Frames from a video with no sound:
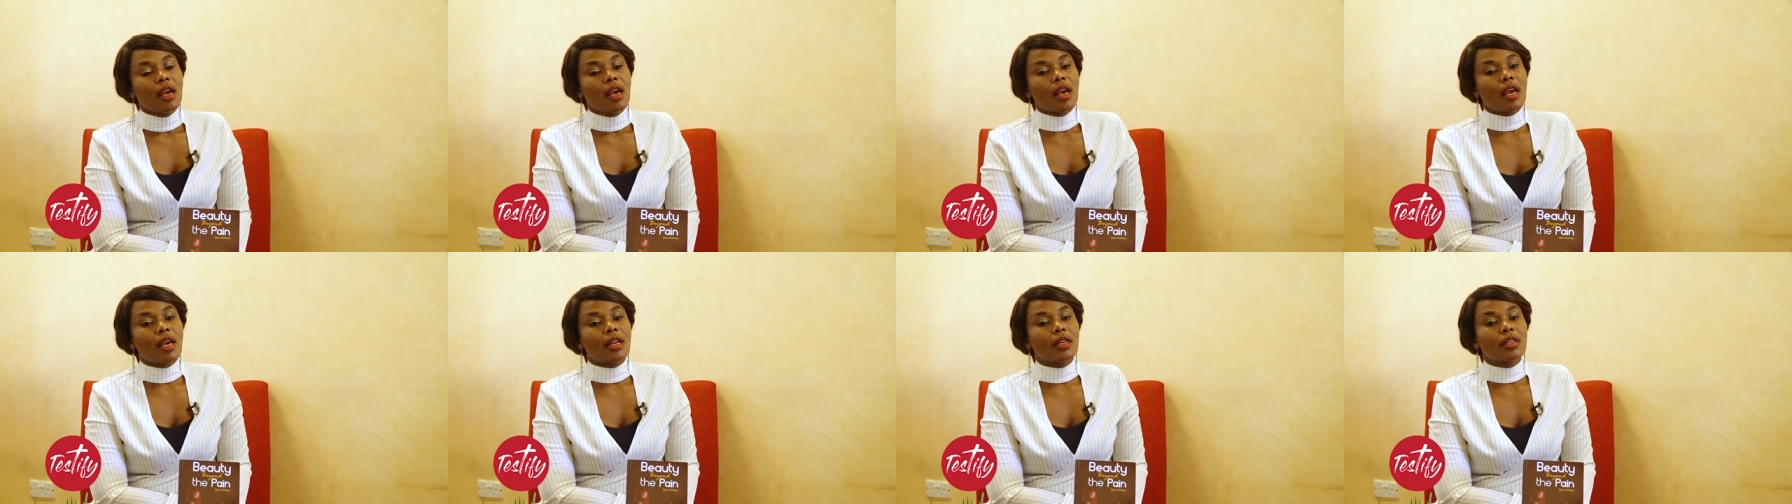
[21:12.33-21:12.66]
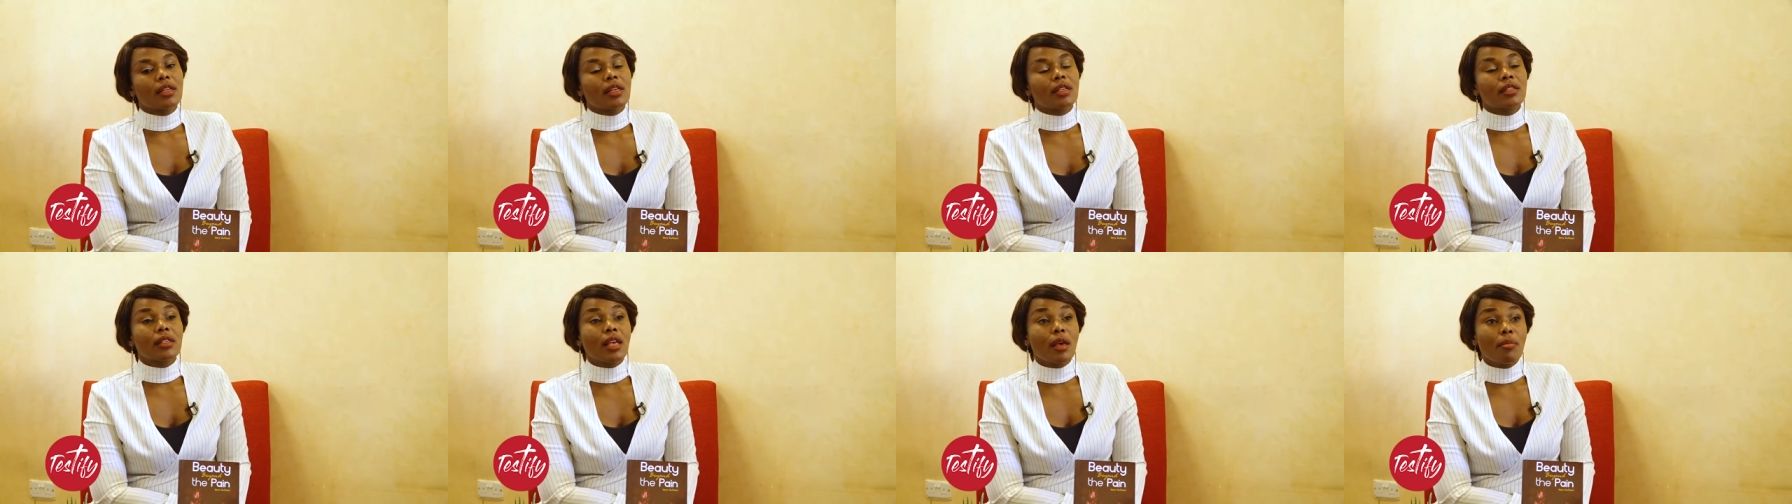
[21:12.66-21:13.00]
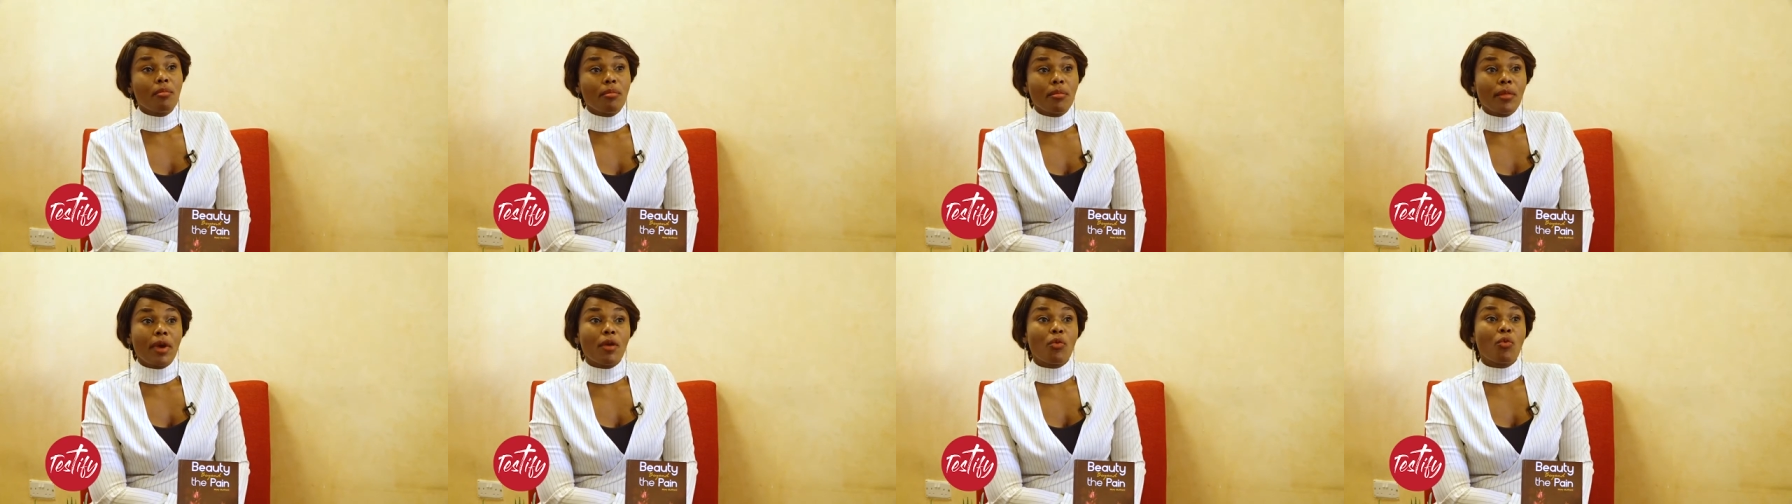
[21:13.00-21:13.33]
And
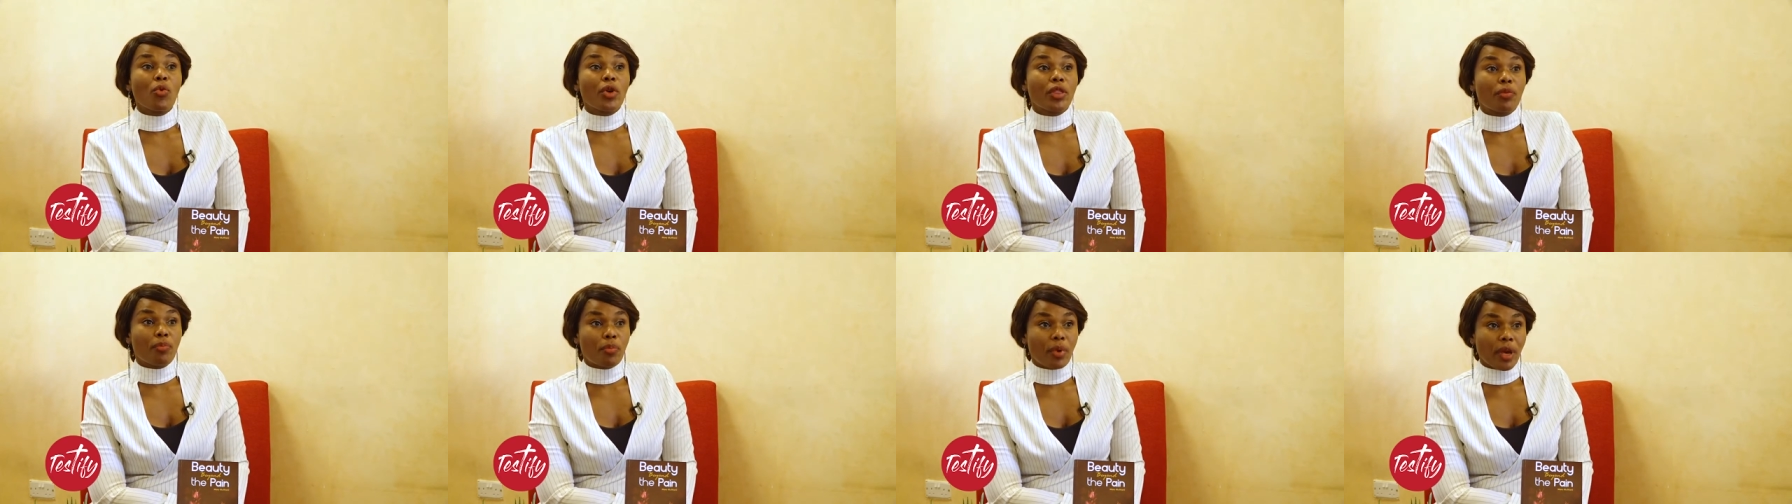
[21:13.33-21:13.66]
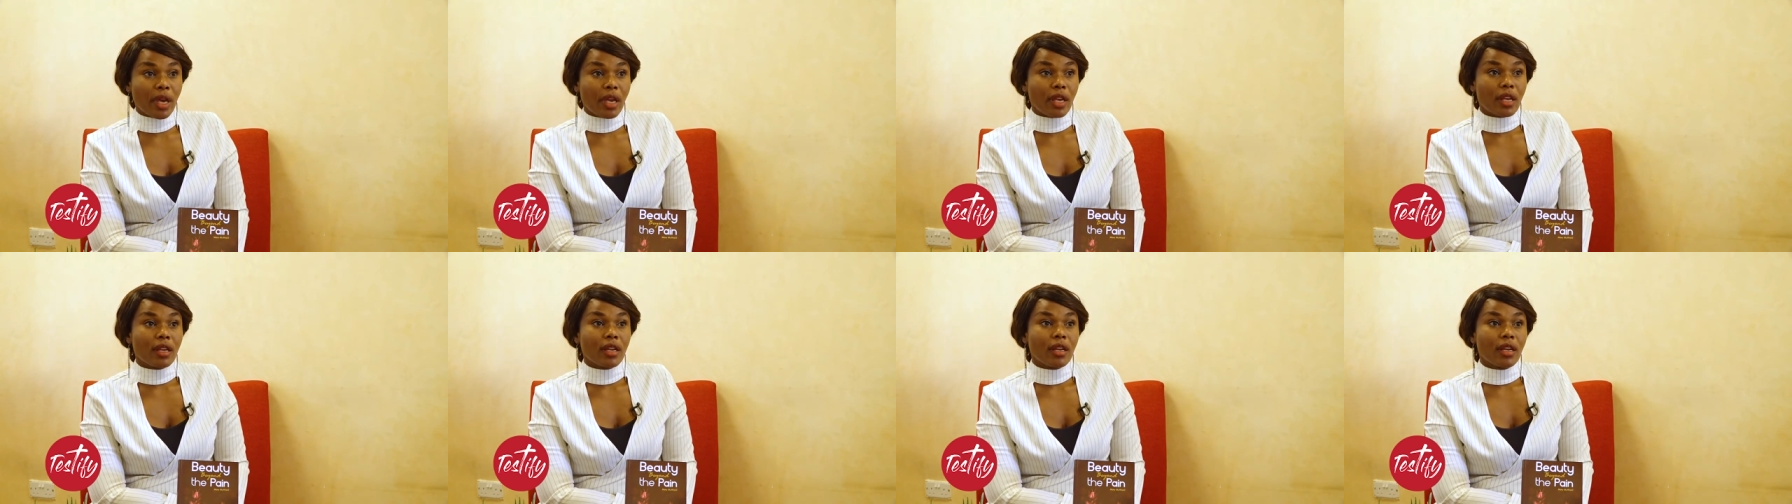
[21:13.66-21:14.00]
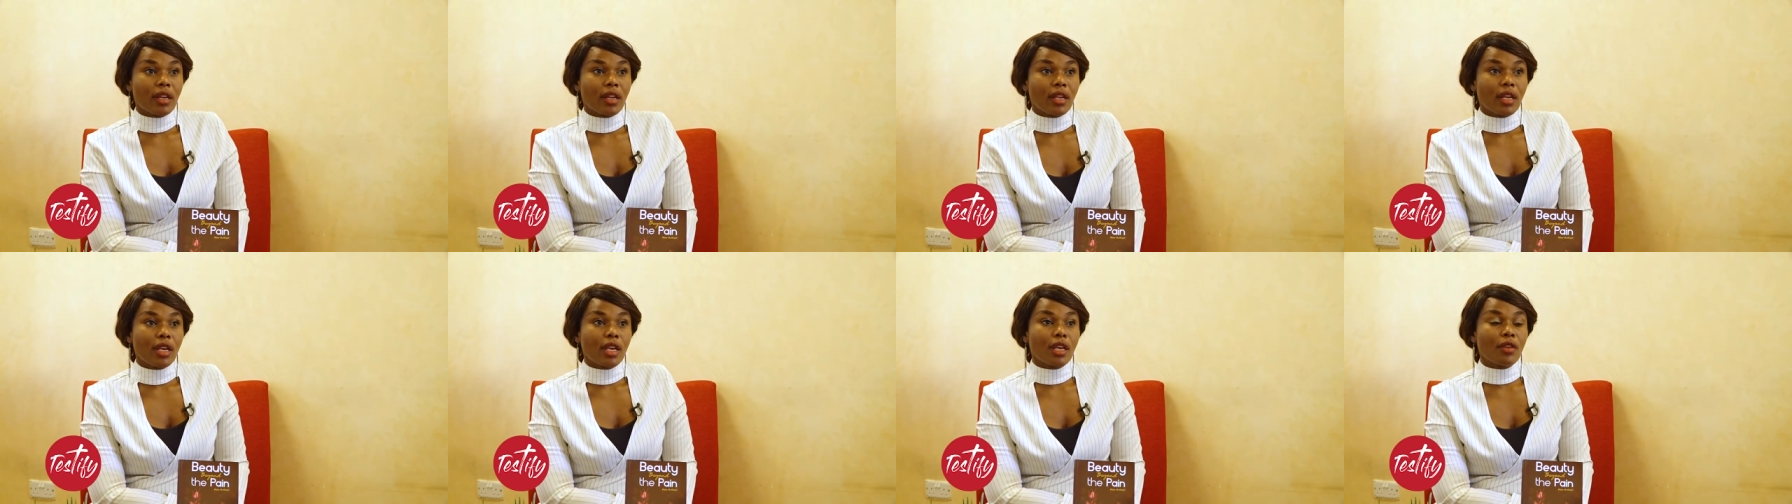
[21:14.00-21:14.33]
same with pain.
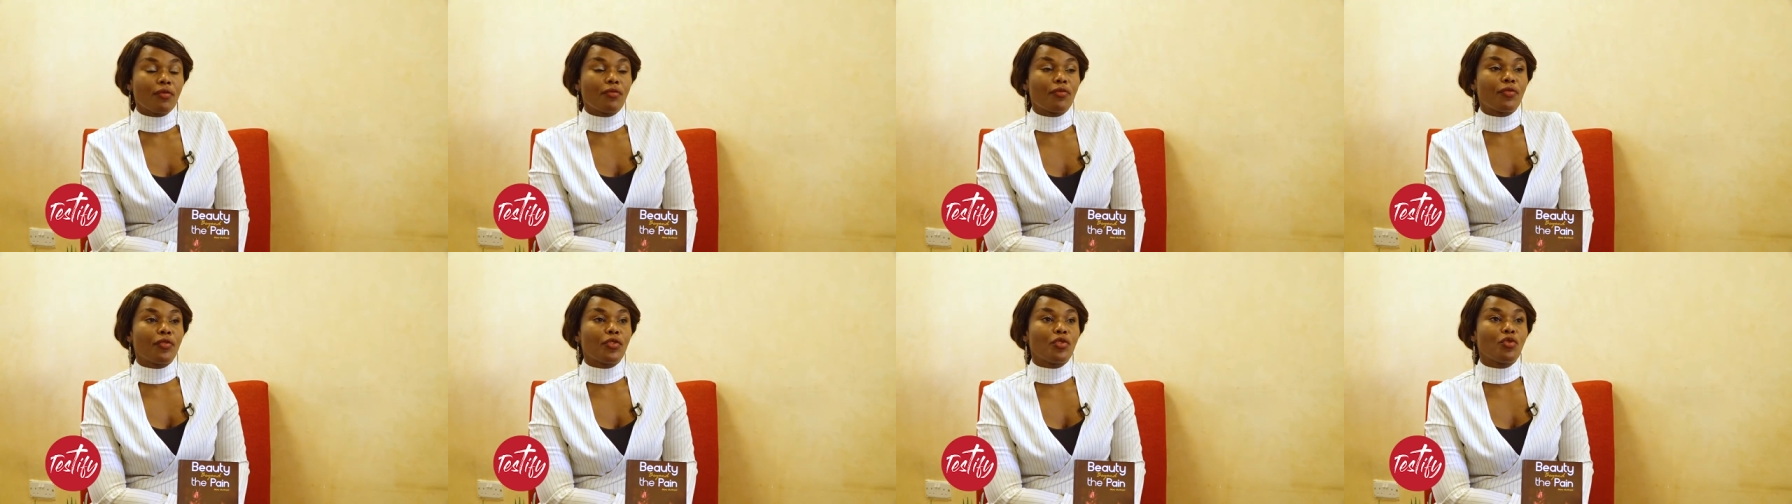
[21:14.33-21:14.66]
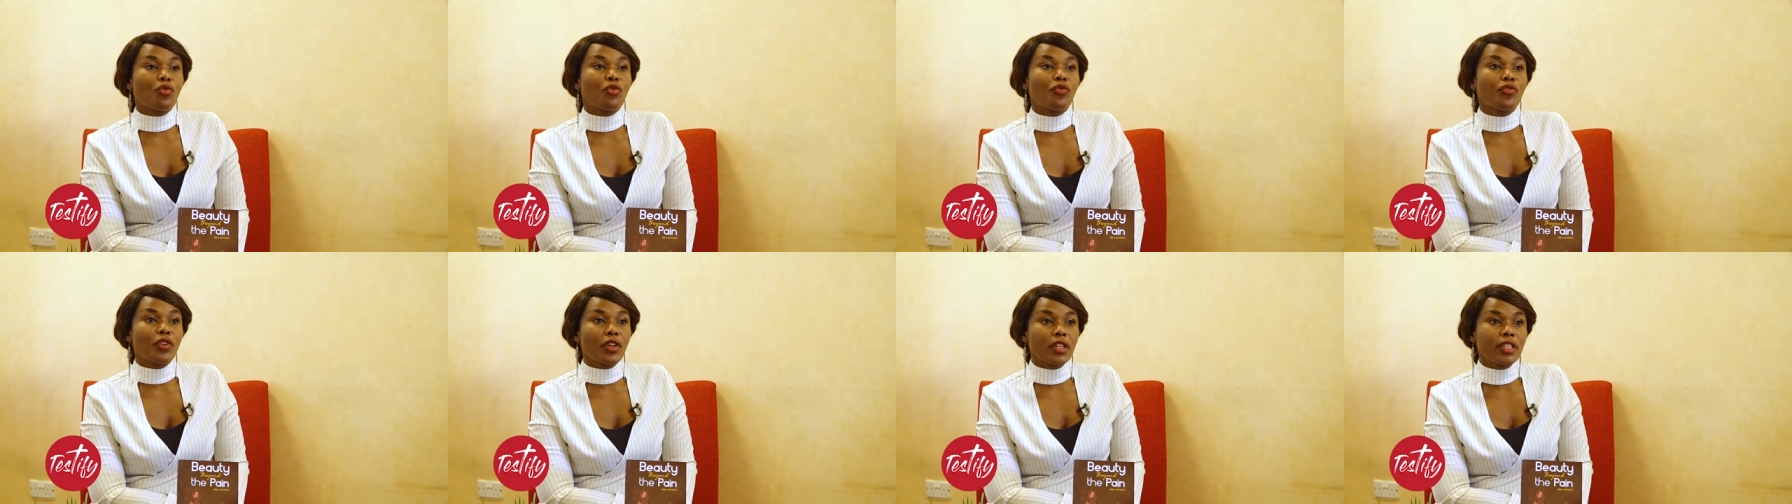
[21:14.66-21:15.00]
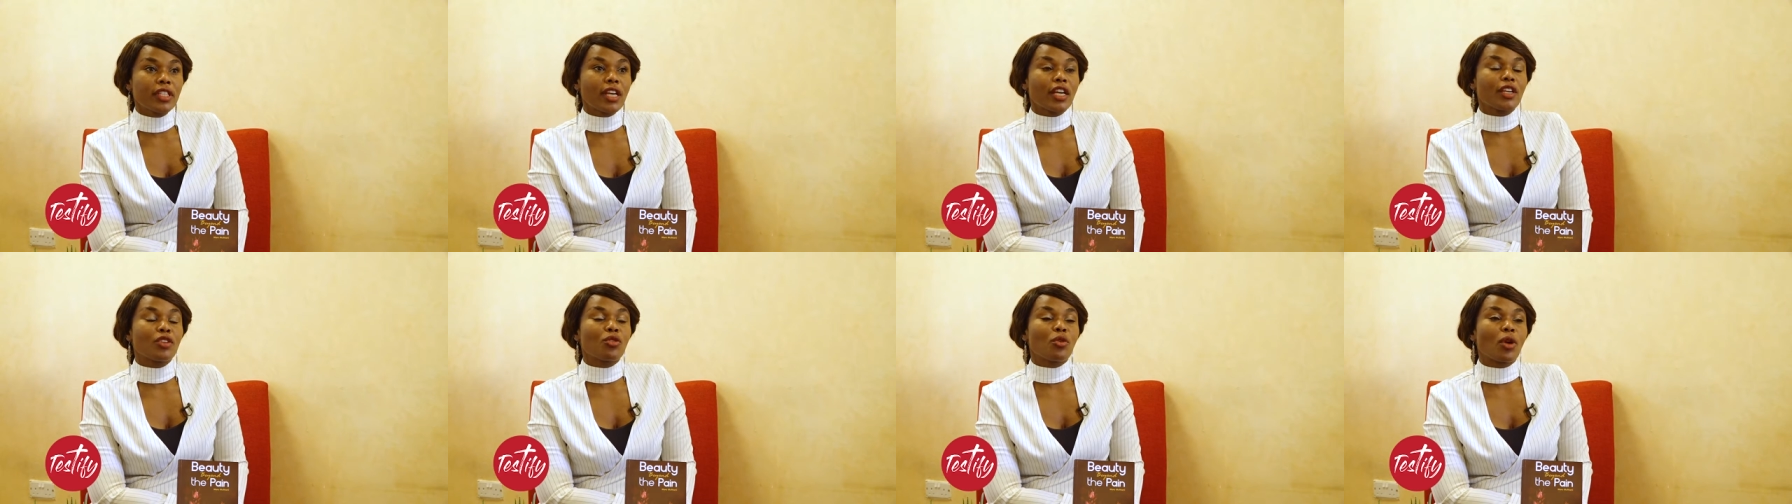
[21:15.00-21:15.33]
If you
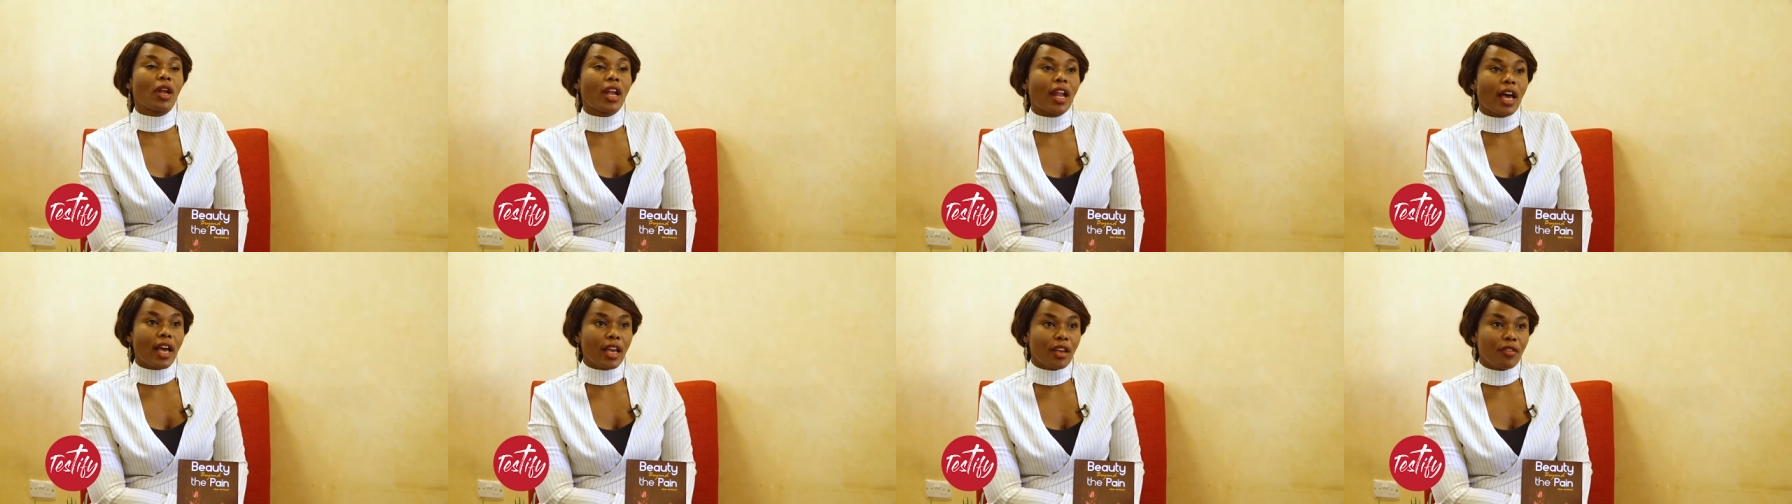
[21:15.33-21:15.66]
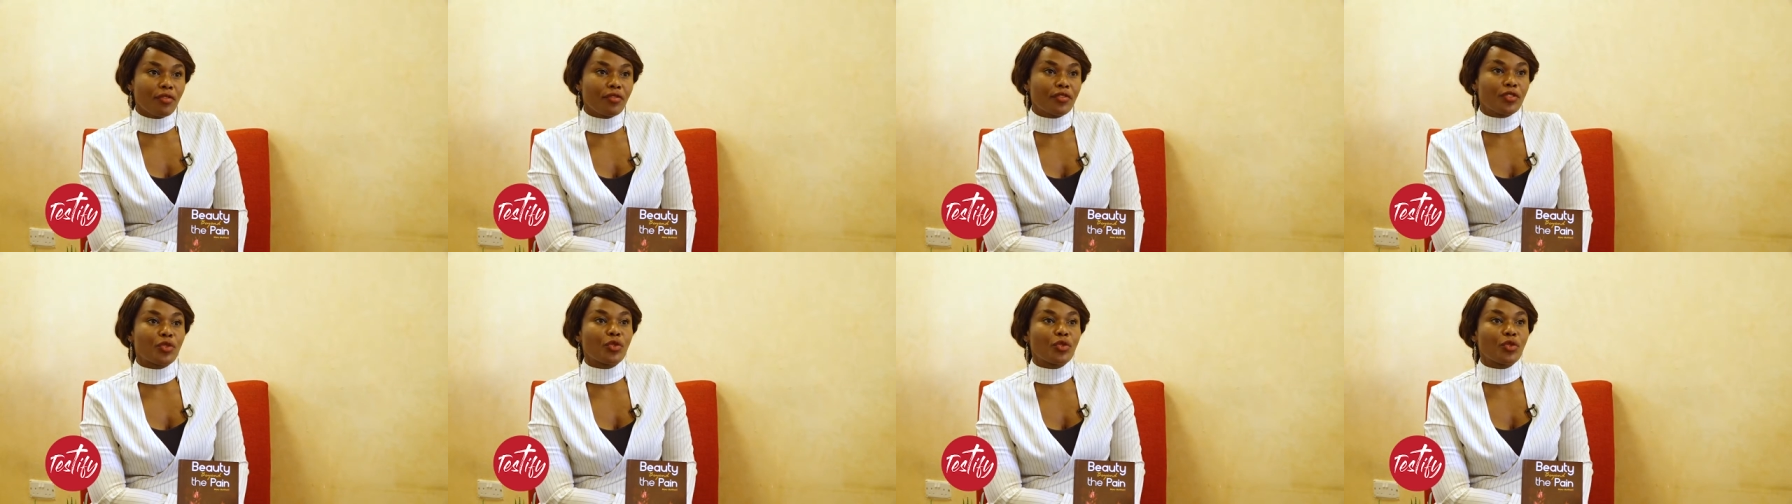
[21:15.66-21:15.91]
filter your life